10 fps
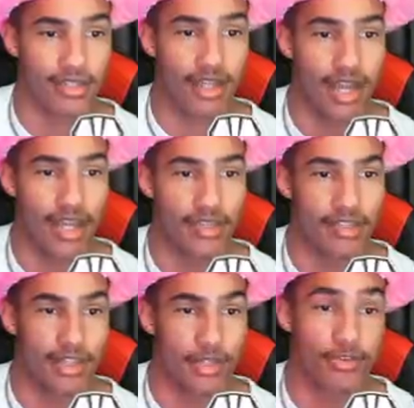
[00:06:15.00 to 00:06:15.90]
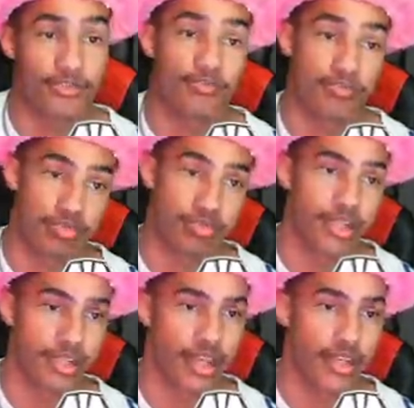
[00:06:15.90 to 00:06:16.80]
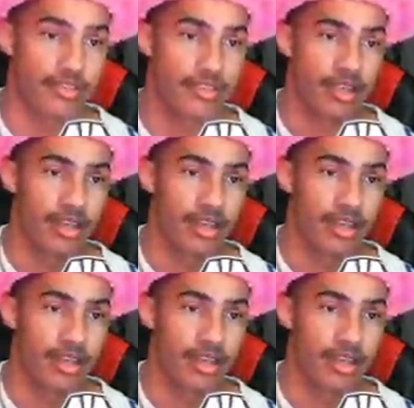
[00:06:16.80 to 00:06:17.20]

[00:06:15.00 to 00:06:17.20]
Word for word: lie. Like, it was pretty nice.